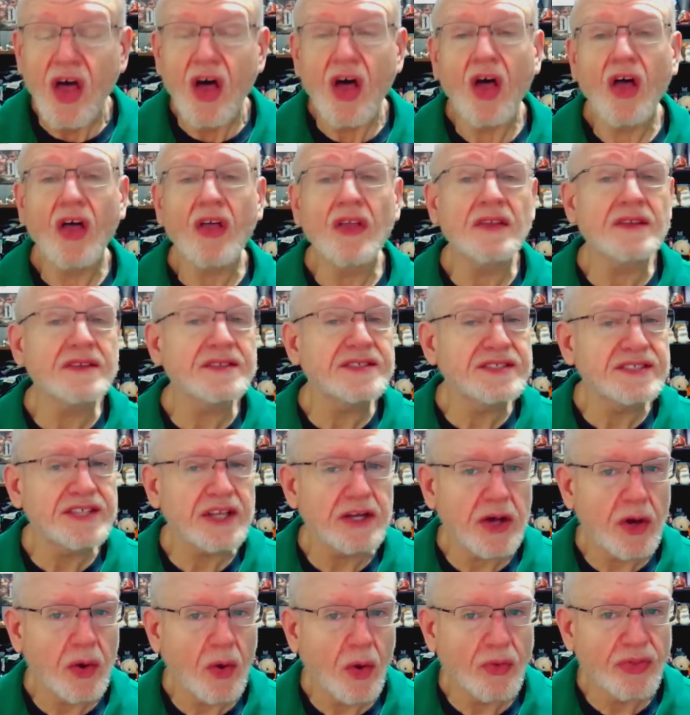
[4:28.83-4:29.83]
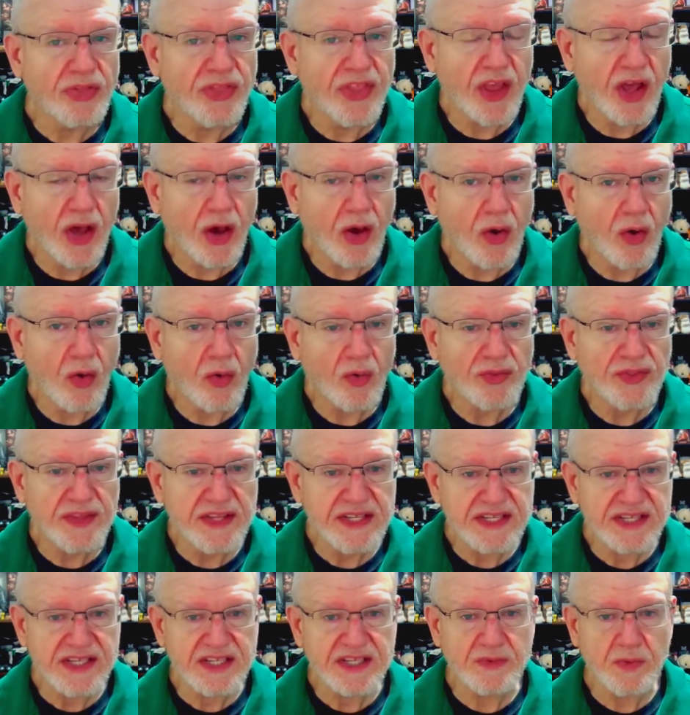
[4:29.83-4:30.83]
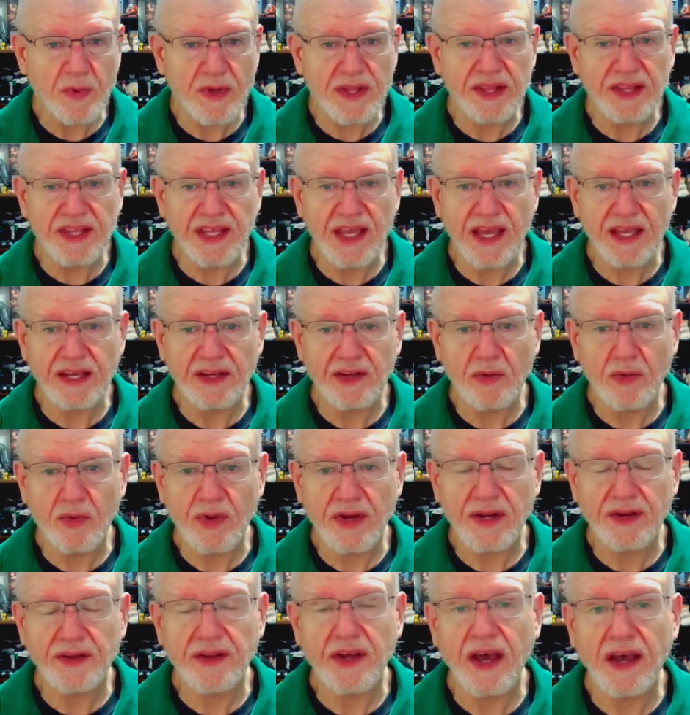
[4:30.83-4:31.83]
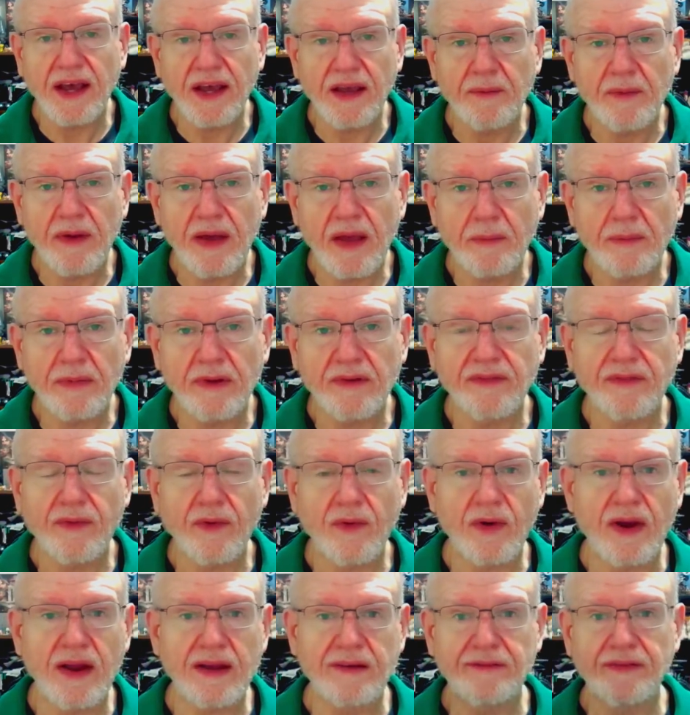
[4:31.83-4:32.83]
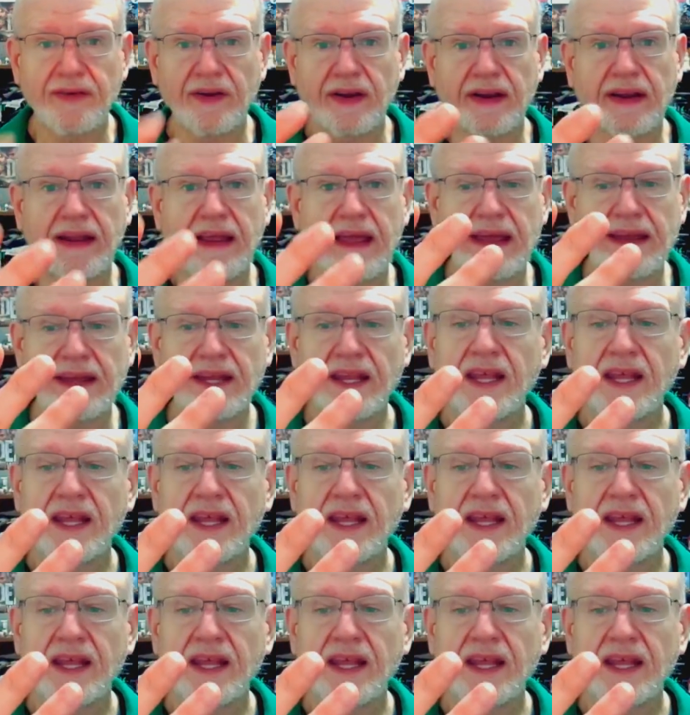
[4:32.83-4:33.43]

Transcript: Also, though, this is one thing I do want to talk about before I forget.